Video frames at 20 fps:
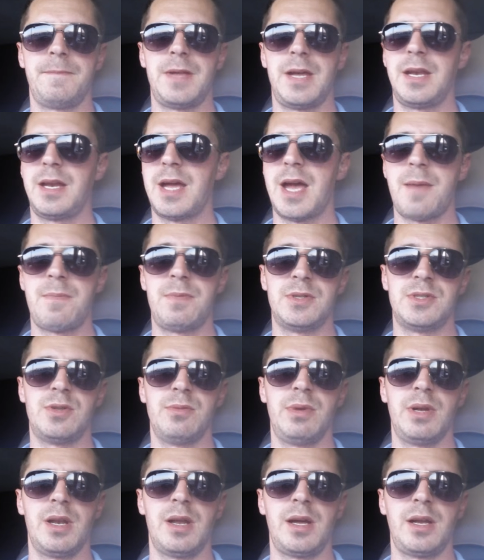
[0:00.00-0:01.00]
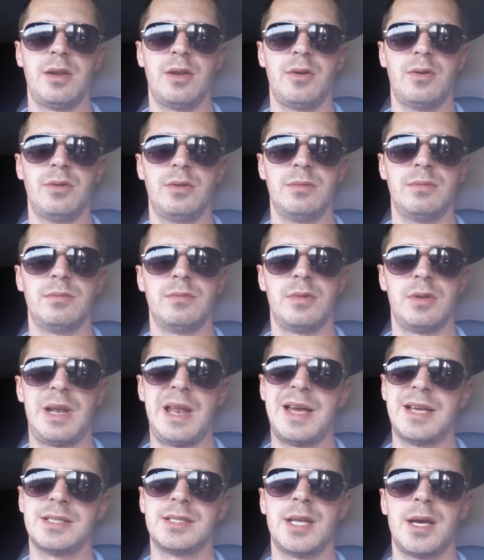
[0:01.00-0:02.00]
And it happens to be light load. The
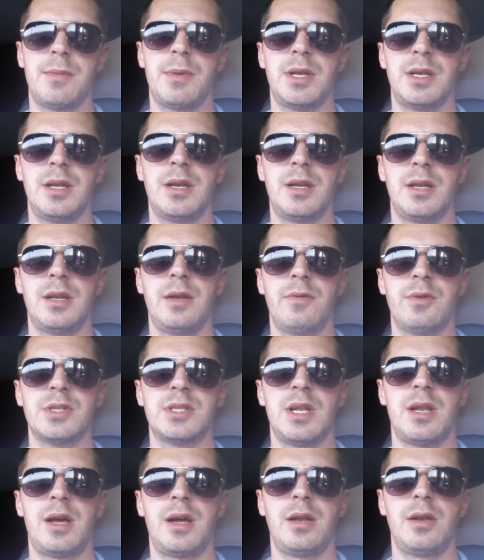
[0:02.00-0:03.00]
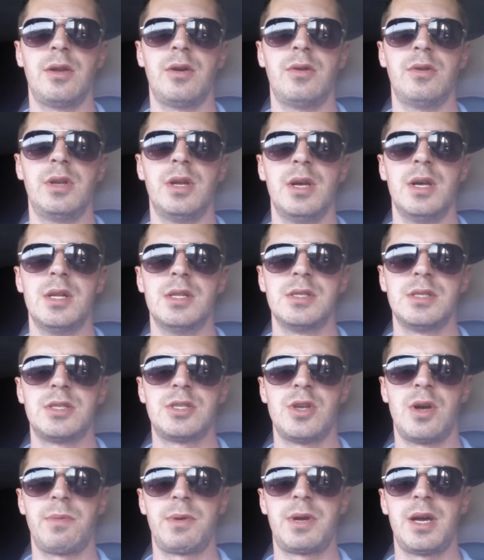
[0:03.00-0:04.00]
last time I did it, it was a light load,
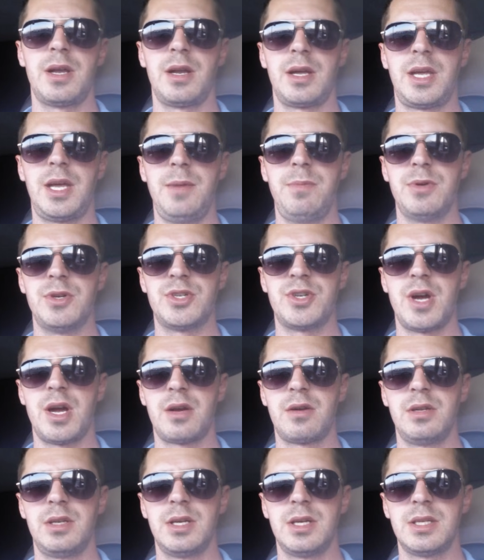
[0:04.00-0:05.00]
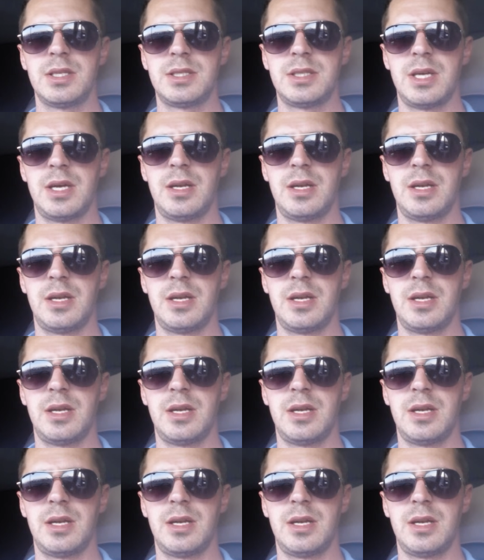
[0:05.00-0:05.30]
so I'm kind of keeping track of this.